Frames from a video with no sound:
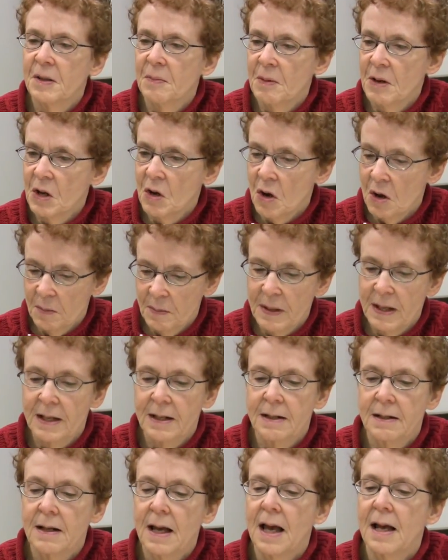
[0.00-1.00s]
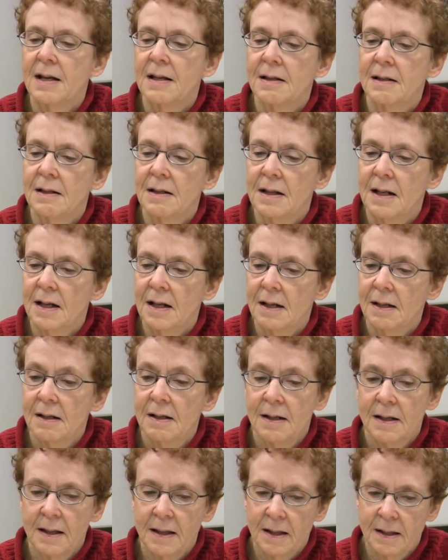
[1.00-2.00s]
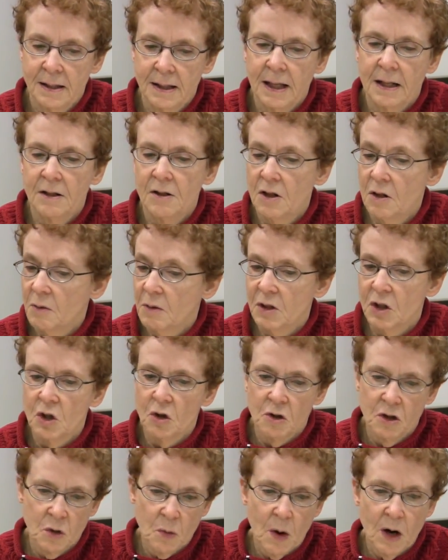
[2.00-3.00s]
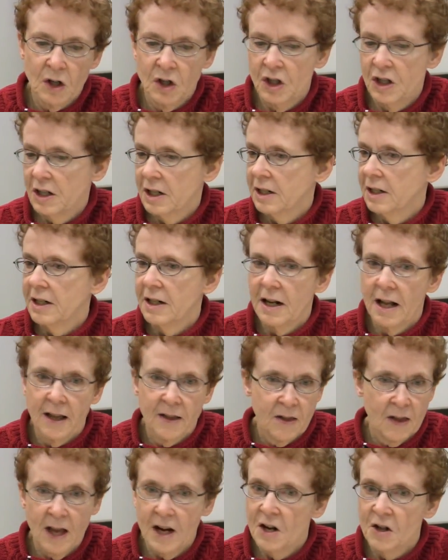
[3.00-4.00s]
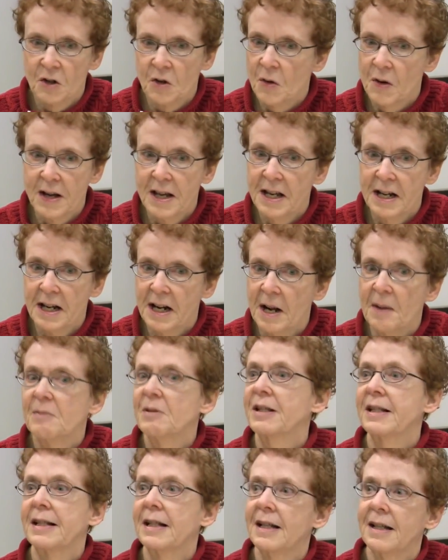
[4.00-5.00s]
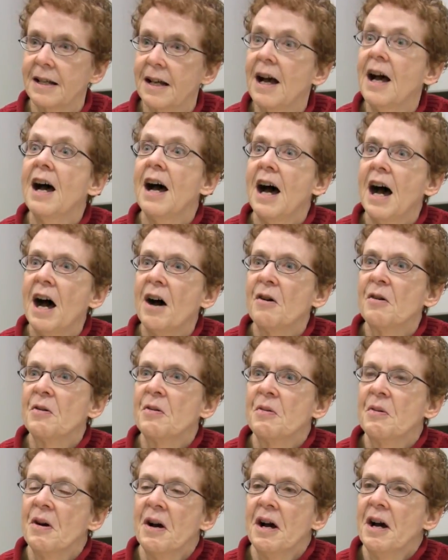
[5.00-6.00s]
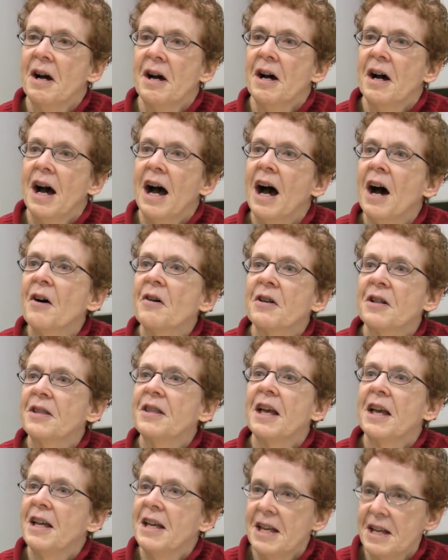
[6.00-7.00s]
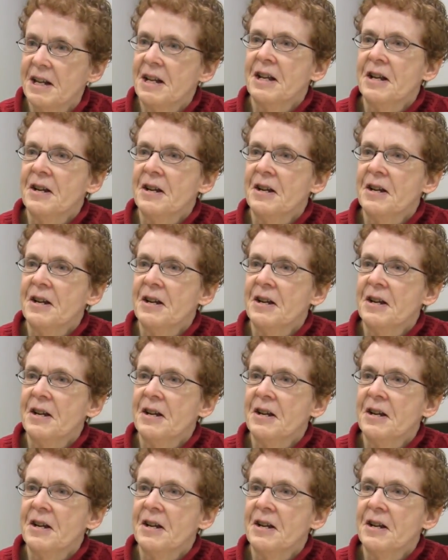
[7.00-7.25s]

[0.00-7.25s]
somebody called me and said, well, George Washington and Nathanael Greene, and I'm just like, how did they get